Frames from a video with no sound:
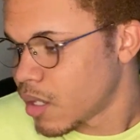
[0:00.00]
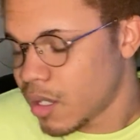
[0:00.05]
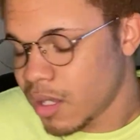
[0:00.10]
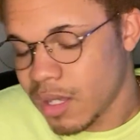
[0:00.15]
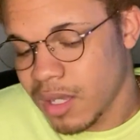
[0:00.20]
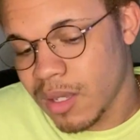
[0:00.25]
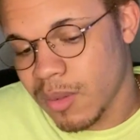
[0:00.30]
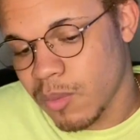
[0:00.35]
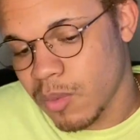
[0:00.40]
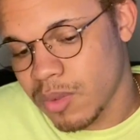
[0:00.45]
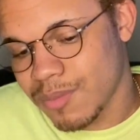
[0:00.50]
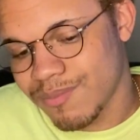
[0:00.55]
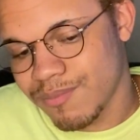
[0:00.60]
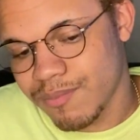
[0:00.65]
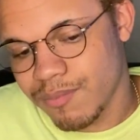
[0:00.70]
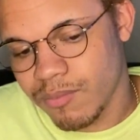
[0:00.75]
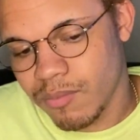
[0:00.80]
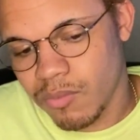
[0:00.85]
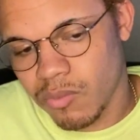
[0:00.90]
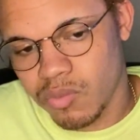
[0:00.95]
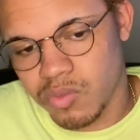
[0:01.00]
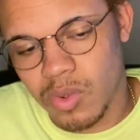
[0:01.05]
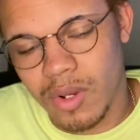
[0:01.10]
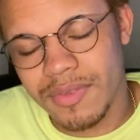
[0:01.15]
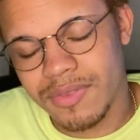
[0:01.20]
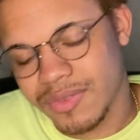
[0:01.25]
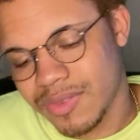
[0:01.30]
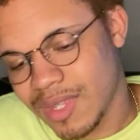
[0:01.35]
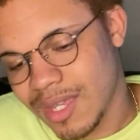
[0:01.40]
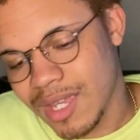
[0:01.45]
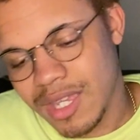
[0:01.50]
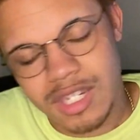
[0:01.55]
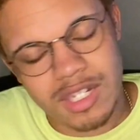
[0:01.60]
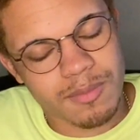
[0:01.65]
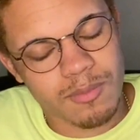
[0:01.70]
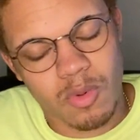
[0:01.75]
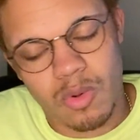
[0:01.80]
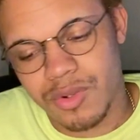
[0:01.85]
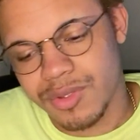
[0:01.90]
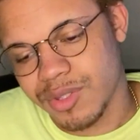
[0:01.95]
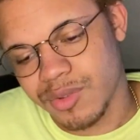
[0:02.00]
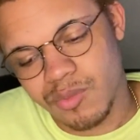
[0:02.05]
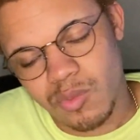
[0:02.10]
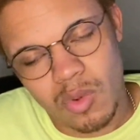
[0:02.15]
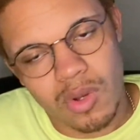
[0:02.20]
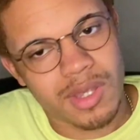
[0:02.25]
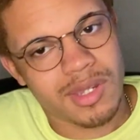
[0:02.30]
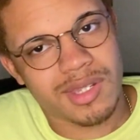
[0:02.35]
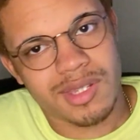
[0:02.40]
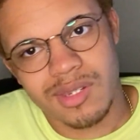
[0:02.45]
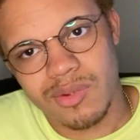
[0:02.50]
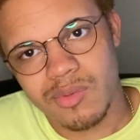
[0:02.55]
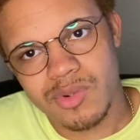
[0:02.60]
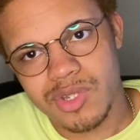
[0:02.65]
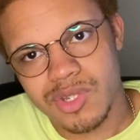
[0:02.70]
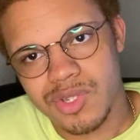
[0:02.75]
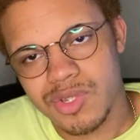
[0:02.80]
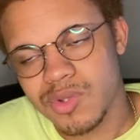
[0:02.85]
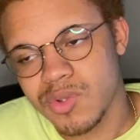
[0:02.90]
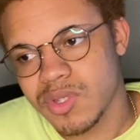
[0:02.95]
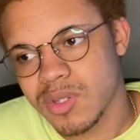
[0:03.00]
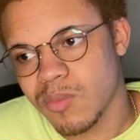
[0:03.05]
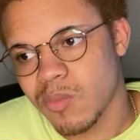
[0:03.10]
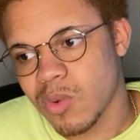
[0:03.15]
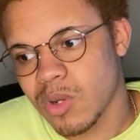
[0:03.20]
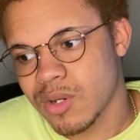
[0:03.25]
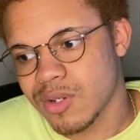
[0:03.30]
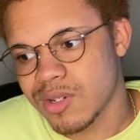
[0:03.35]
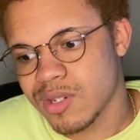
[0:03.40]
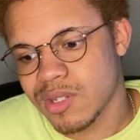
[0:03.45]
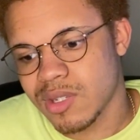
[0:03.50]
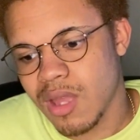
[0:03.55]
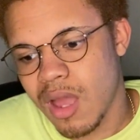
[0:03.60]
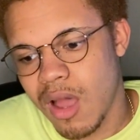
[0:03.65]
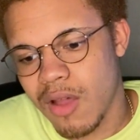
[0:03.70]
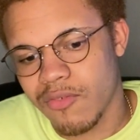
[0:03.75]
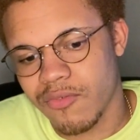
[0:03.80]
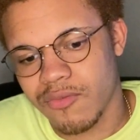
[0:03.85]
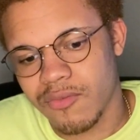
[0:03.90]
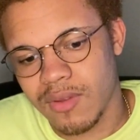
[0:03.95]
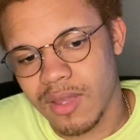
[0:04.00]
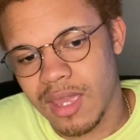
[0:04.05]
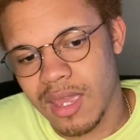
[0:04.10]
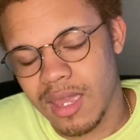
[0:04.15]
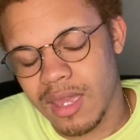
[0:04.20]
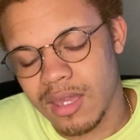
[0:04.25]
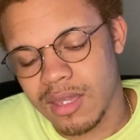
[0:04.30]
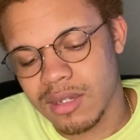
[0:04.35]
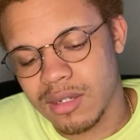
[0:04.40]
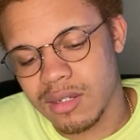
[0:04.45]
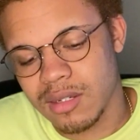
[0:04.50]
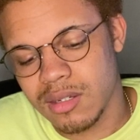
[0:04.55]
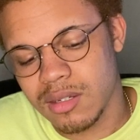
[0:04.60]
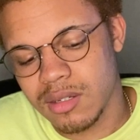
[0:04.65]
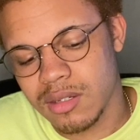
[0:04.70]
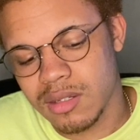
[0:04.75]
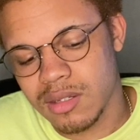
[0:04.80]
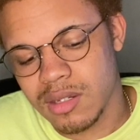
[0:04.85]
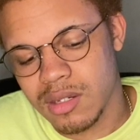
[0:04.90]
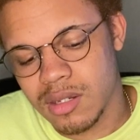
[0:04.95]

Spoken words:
it would run things more than once, and it would just do some weird stuff. And